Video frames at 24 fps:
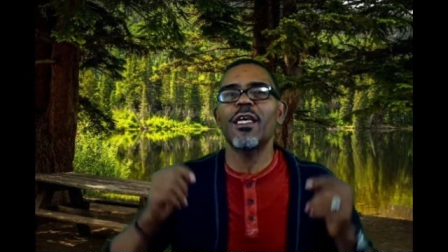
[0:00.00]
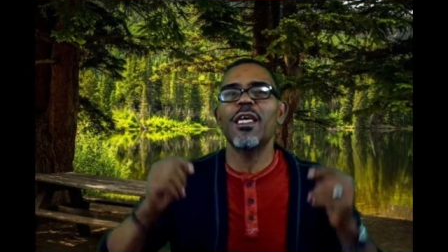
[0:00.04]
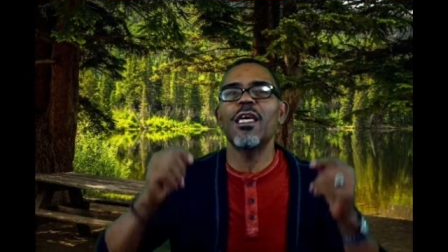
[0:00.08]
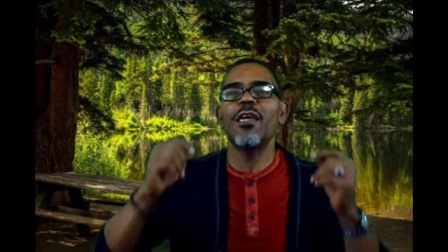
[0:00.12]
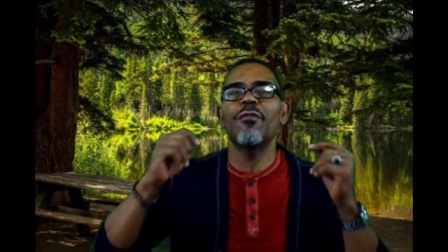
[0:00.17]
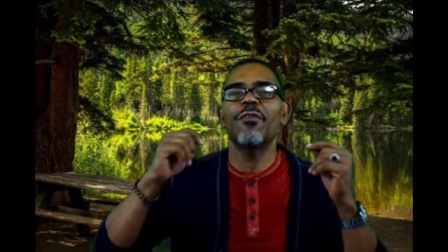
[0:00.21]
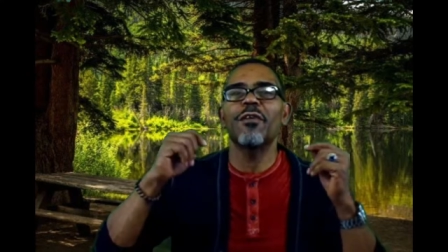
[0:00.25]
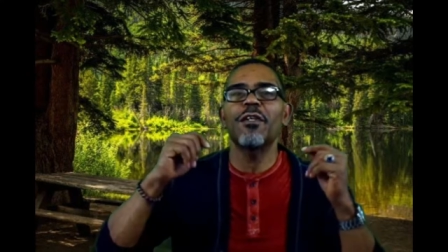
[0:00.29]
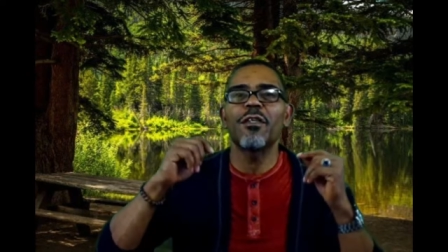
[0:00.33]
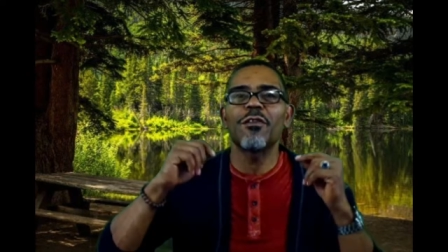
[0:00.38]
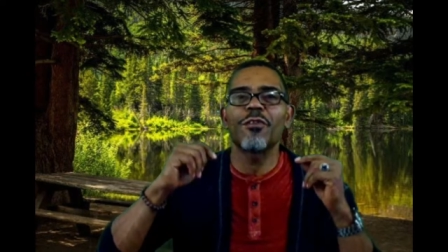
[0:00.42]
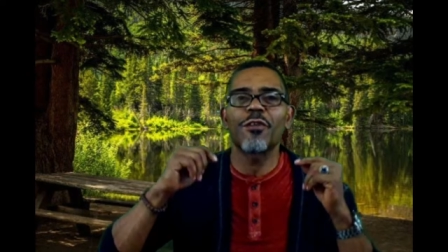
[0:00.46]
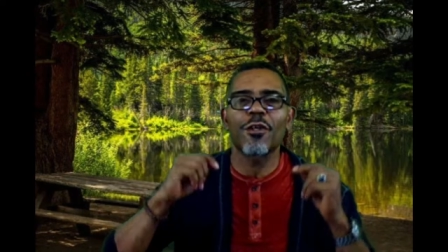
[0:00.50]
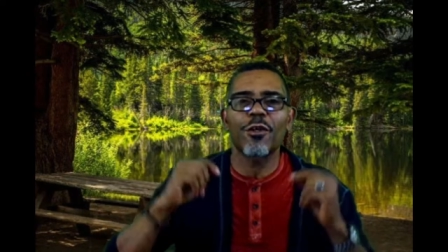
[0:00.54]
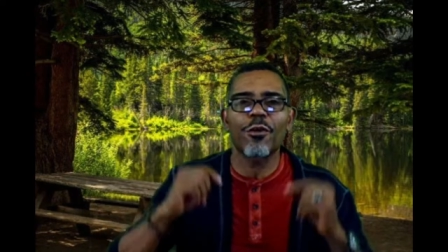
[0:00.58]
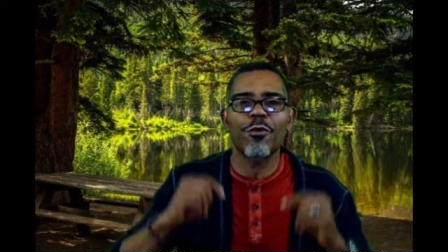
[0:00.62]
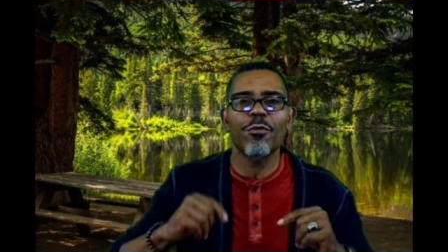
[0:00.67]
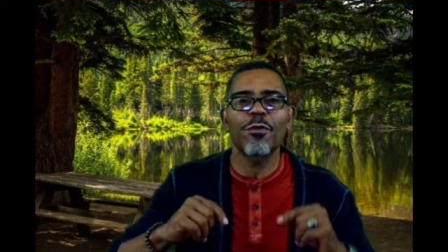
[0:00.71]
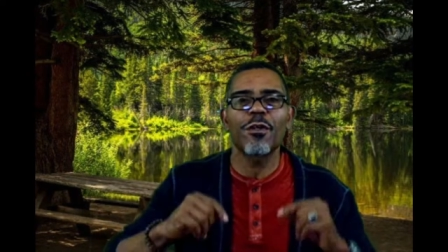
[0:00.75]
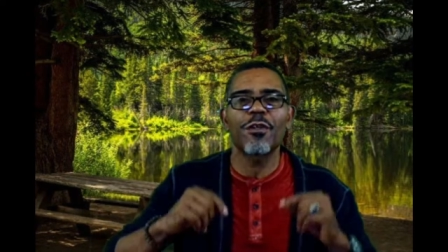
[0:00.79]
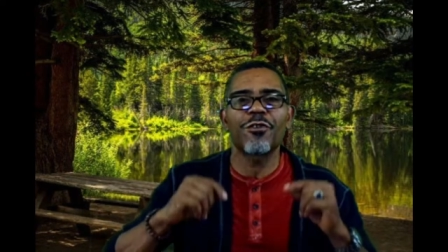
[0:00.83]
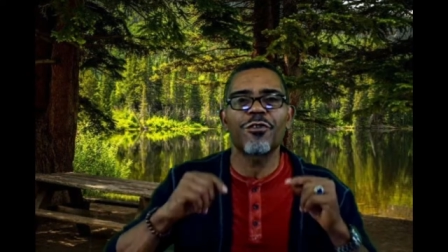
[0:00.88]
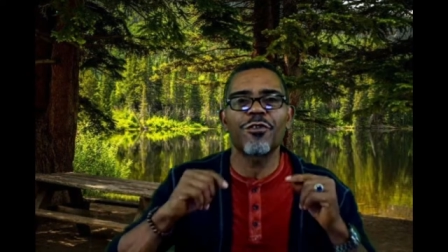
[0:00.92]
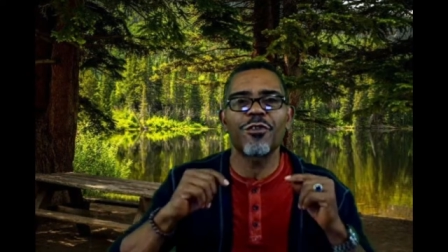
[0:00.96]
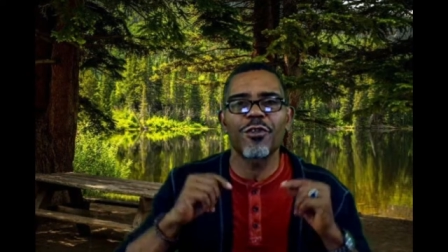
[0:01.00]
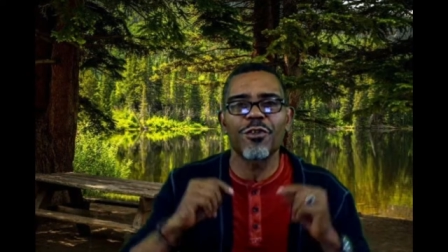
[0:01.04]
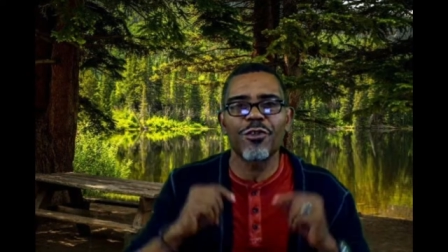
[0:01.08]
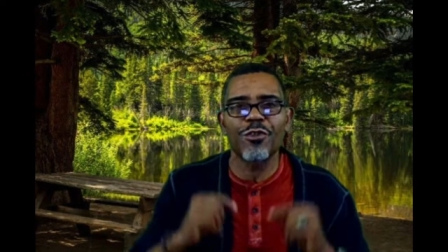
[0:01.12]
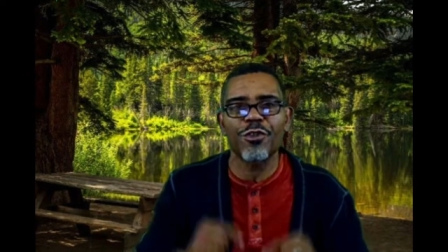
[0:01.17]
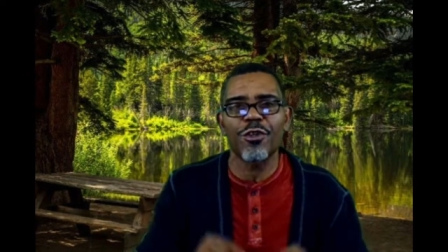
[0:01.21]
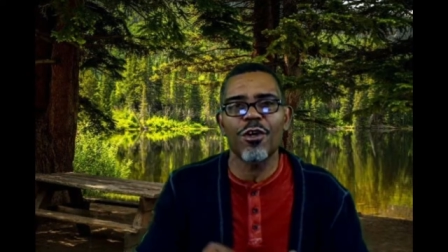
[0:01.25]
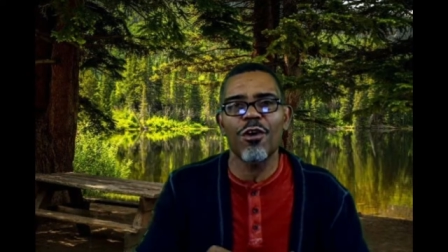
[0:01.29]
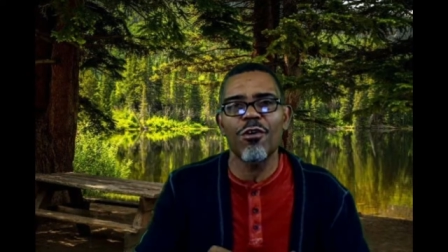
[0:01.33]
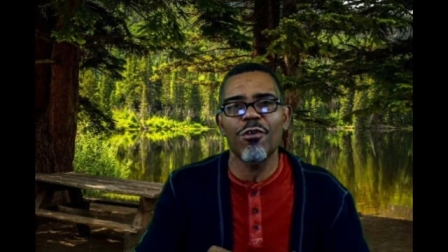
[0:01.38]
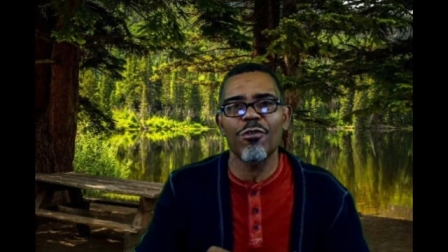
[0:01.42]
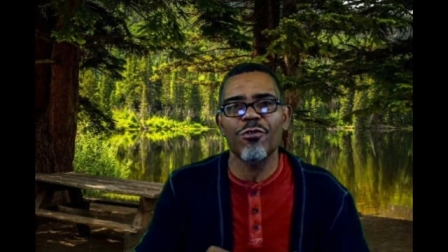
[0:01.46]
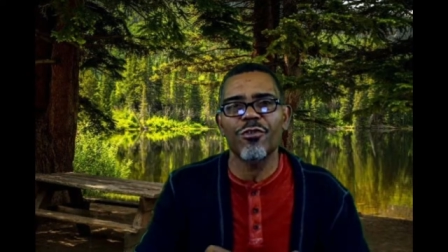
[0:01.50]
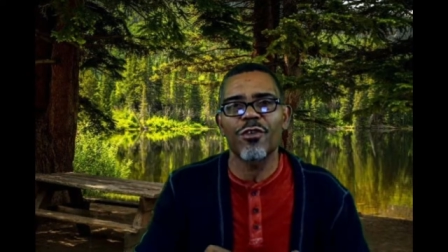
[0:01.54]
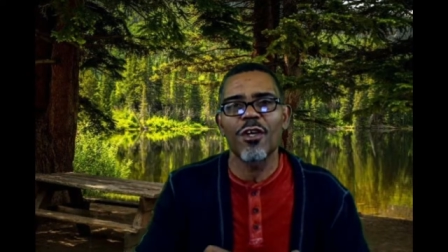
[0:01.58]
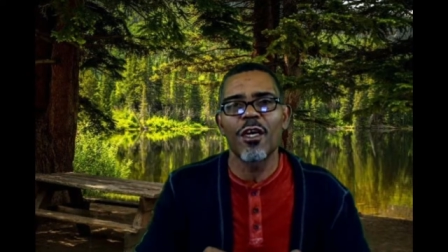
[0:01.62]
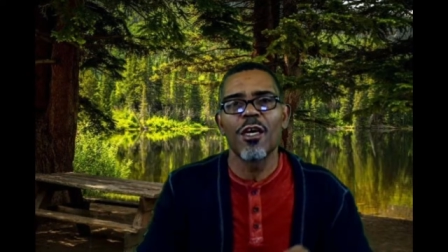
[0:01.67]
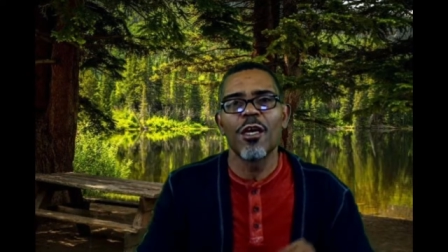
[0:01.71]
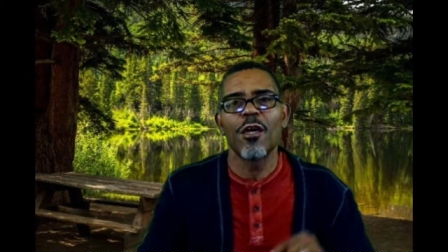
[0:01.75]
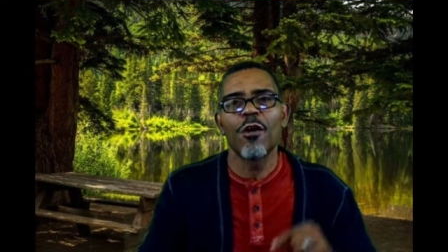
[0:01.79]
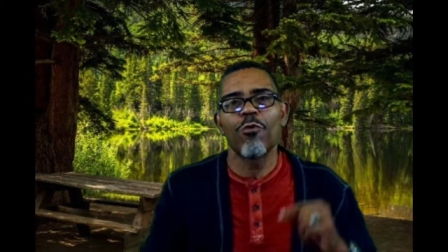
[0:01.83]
even in the Christian church,